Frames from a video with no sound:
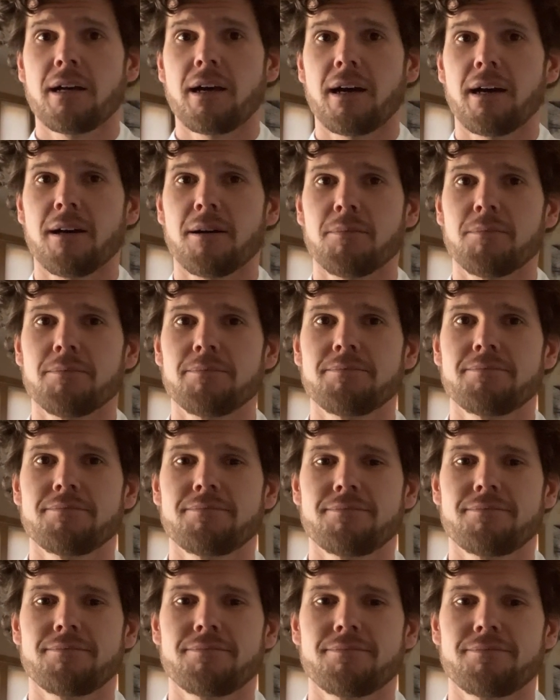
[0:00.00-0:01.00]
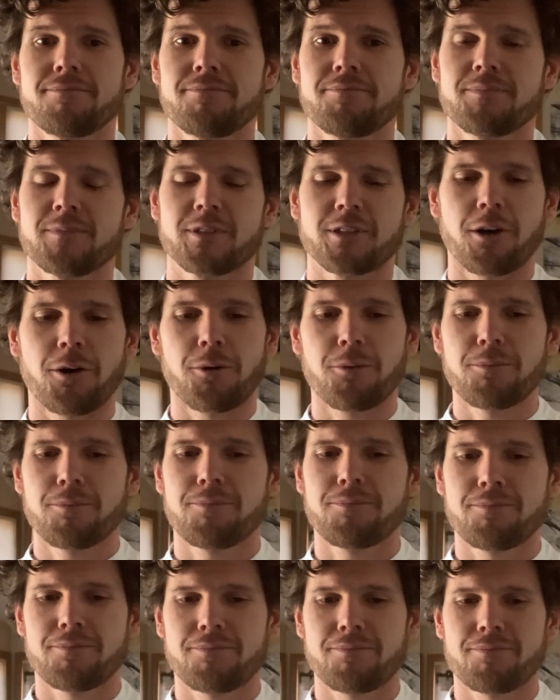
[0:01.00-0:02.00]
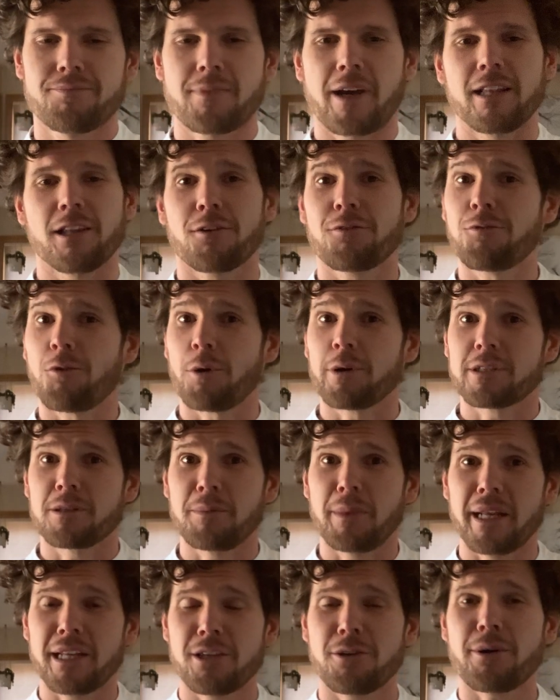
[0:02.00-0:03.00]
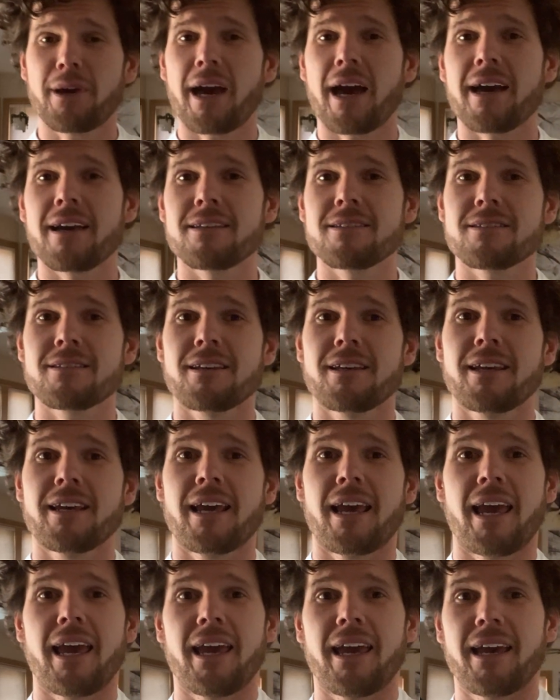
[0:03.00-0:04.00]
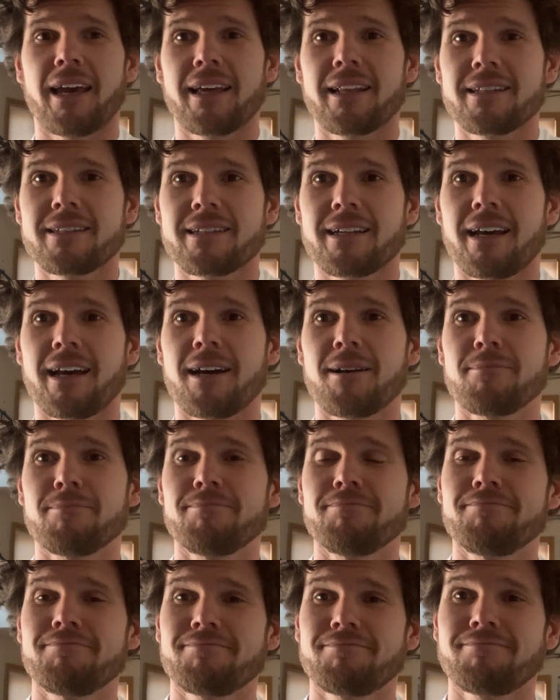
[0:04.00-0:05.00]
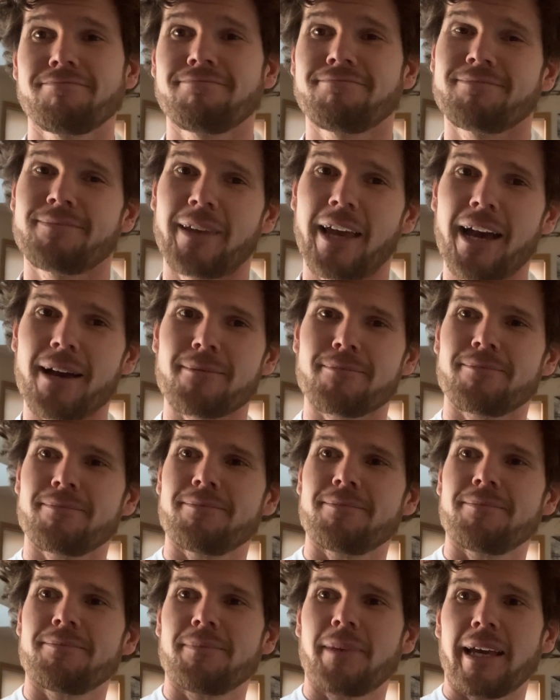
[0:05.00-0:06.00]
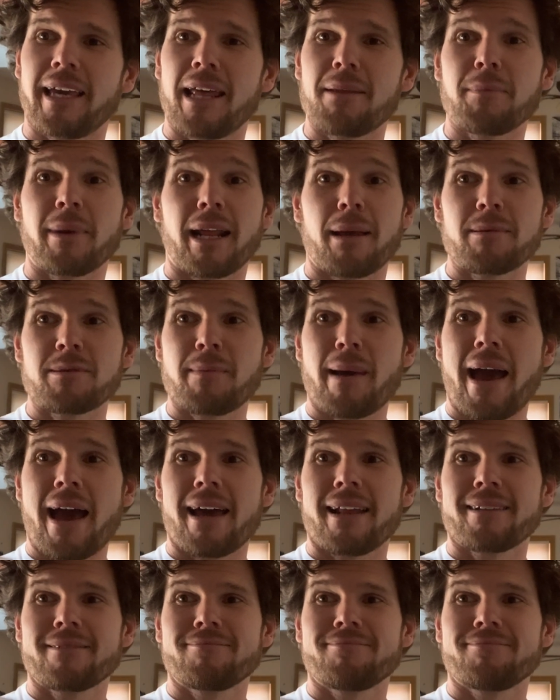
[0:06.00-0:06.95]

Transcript: Um, so I look forward to meeting you guys. And um, yeah, again, my name is Matt.